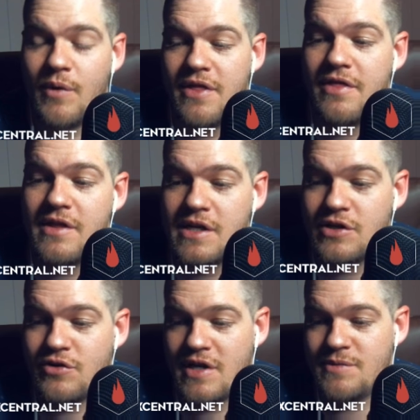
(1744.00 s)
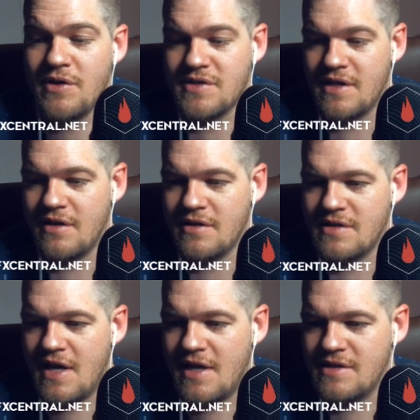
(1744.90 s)
with the transparency,
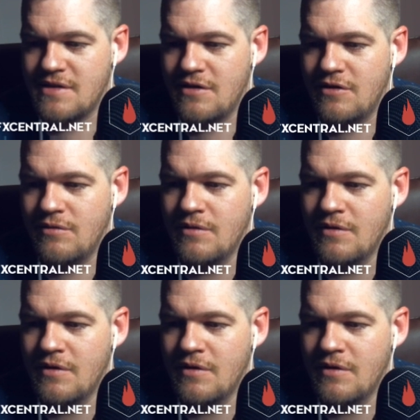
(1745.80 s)
because that's no